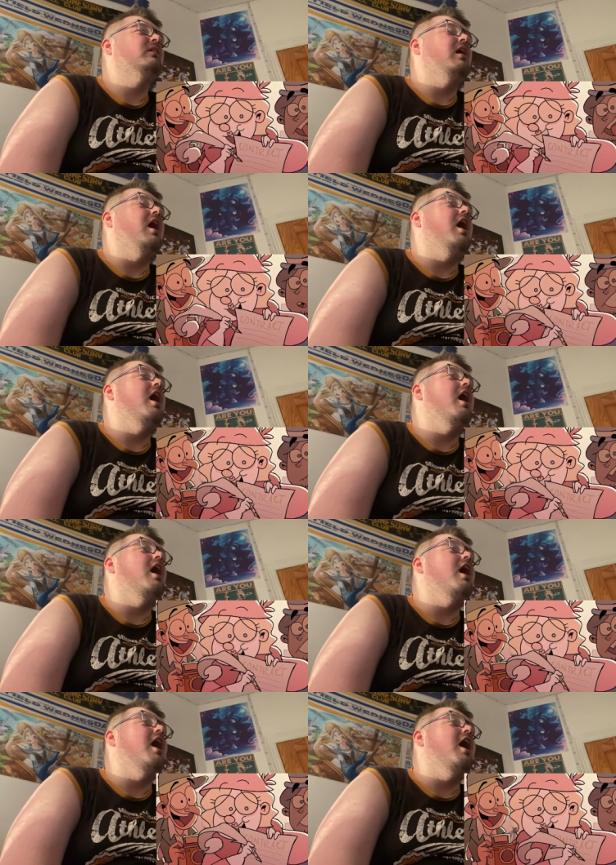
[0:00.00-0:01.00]

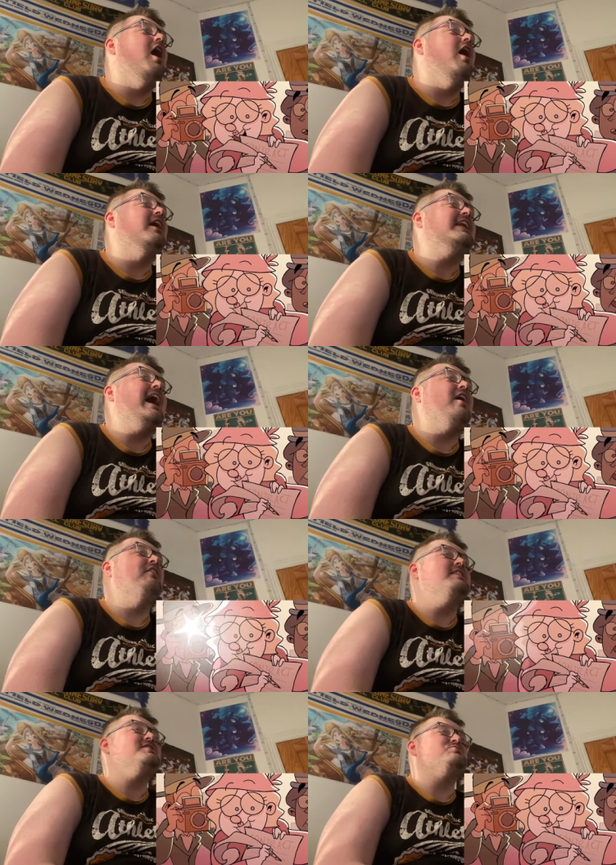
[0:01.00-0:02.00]
Oh, and now
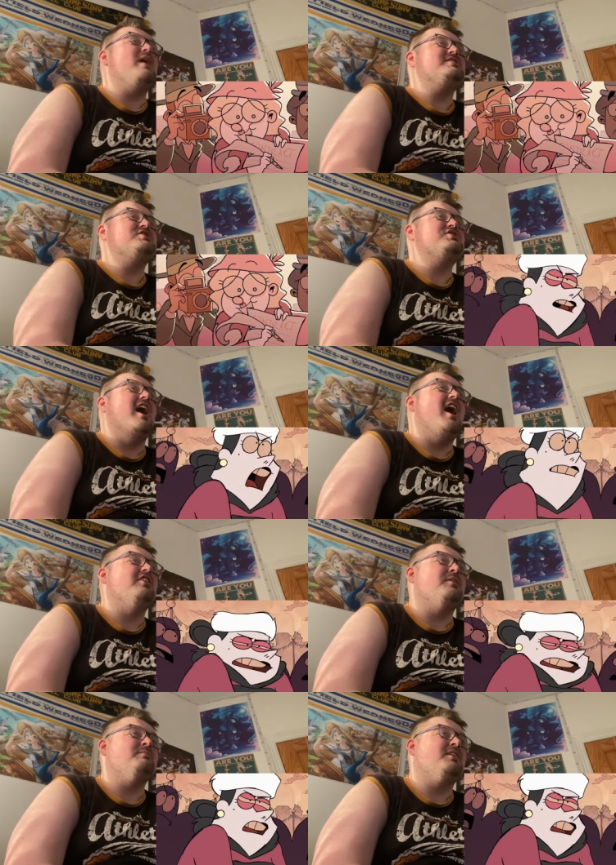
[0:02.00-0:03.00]
this is where
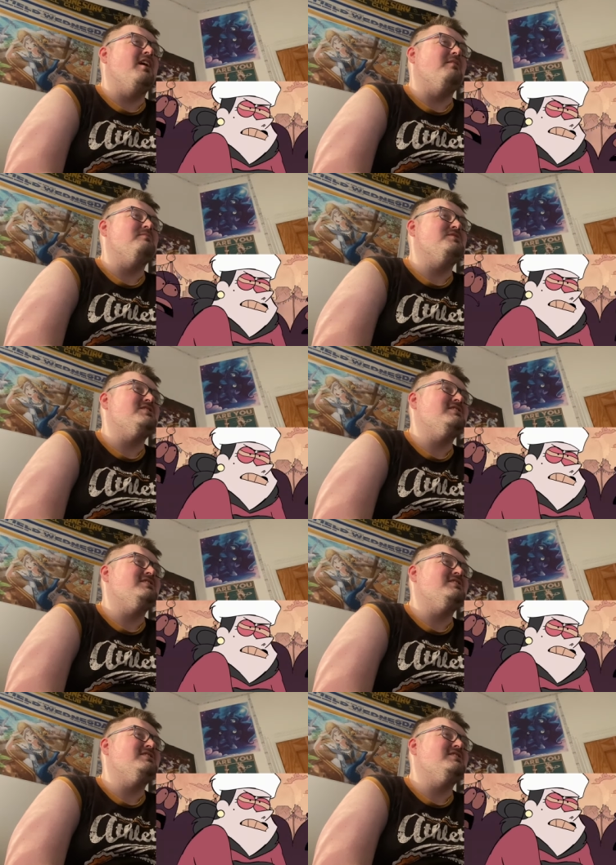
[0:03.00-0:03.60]
stardom comes.